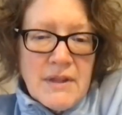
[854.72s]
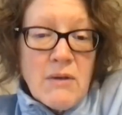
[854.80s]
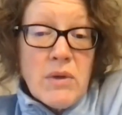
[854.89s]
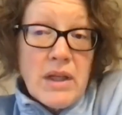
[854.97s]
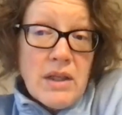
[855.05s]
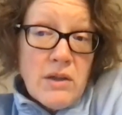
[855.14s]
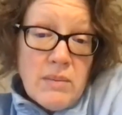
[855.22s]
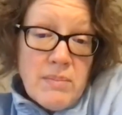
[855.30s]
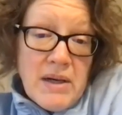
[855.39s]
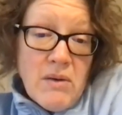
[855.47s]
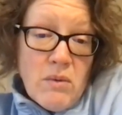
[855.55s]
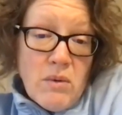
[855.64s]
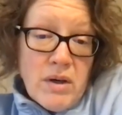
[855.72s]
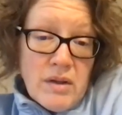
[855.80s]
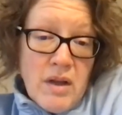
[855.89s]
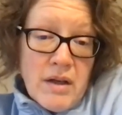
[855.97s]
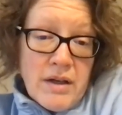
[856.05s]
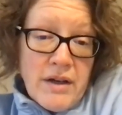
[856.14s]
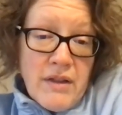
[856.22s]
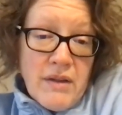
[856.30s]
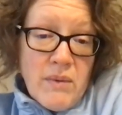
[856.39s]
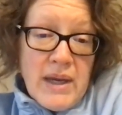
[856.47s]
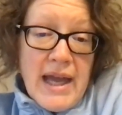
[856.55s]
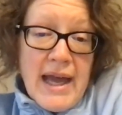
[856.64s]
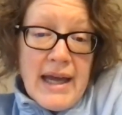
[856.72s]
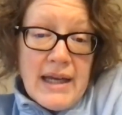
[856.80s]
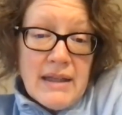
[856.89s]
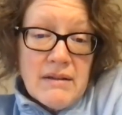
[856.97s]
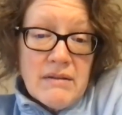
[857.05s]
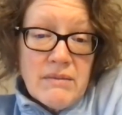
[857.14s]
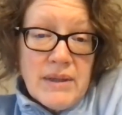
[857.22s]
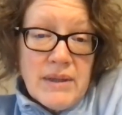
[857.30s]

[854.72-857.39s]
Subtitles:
Well, and you had been at war longer than we had. We